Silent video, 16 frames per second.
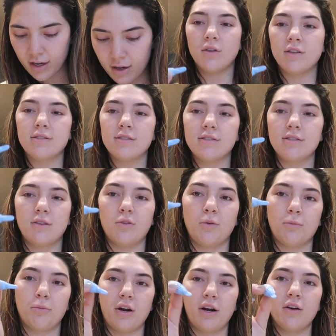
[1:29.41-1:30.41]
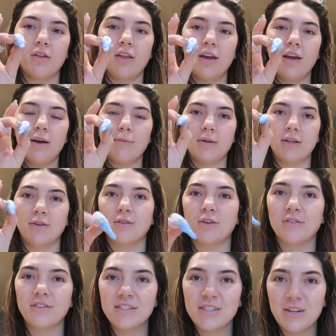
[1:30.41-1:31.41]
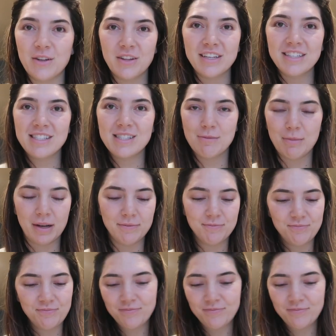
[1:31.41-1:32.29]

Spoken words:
So this is the little pricker thingy. I'm a little nervous to do this, but